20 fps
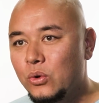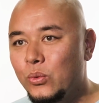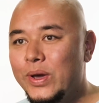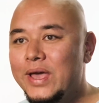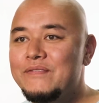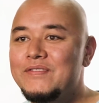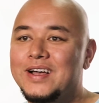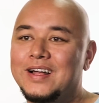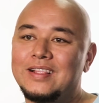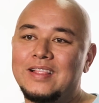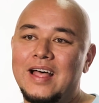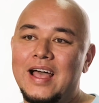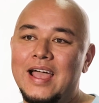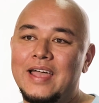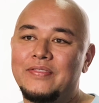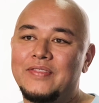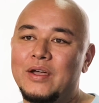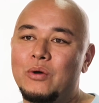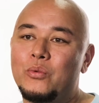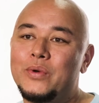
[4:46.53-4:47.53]
We have a
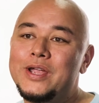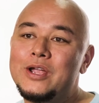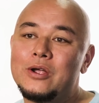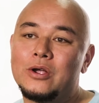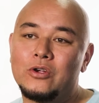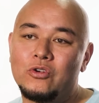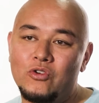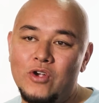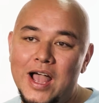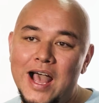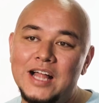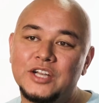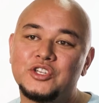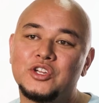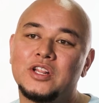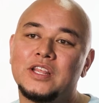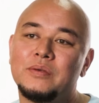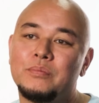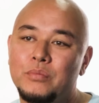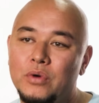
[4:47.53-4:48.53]
client that we are
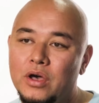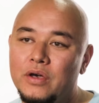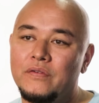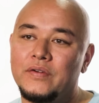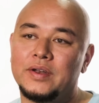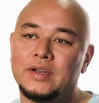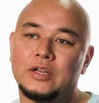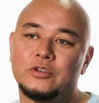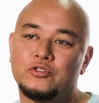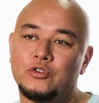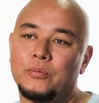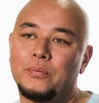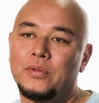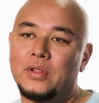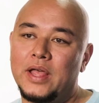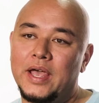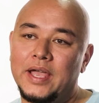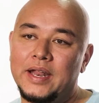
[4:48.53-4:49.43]
gradually moving to Drupal